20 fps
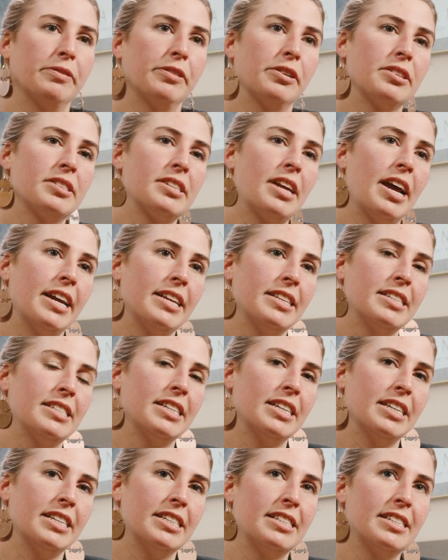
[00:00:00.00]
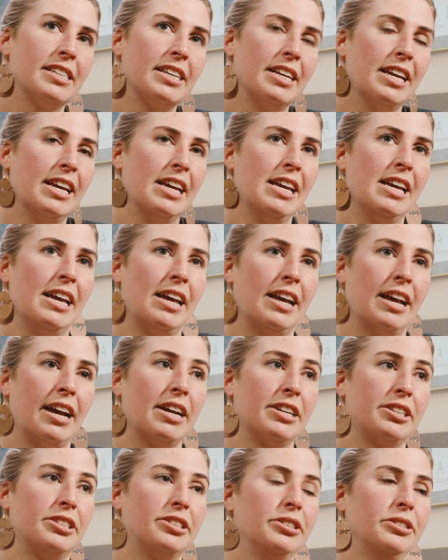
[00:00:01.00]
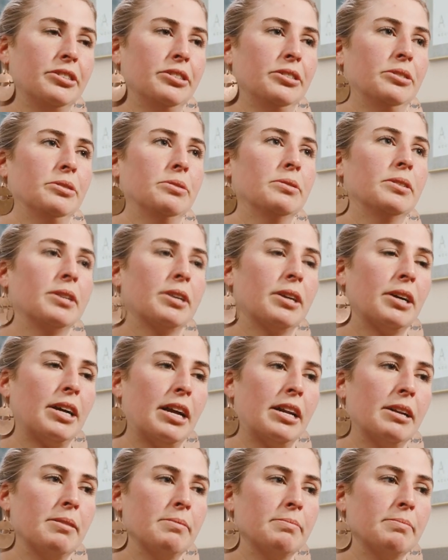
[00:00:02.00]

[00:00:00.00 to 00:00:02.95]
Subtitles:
of Earth Sciences. I got to work on a